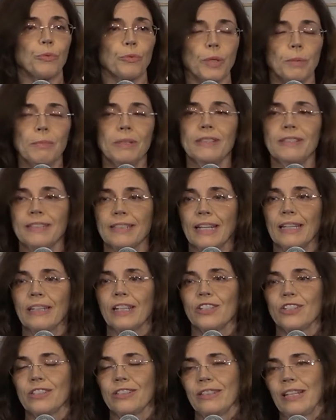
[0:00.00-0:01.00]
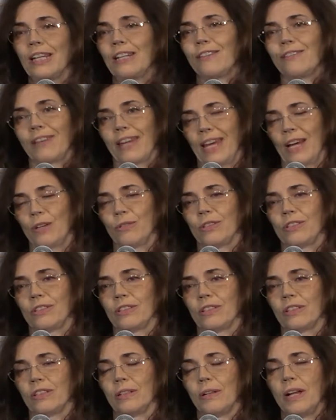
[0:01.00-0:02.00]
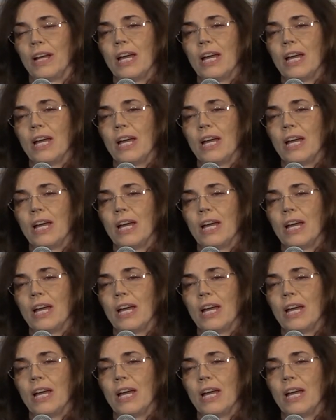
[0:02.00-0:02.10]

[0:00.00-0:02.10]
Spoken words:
Women's State Legislative Council.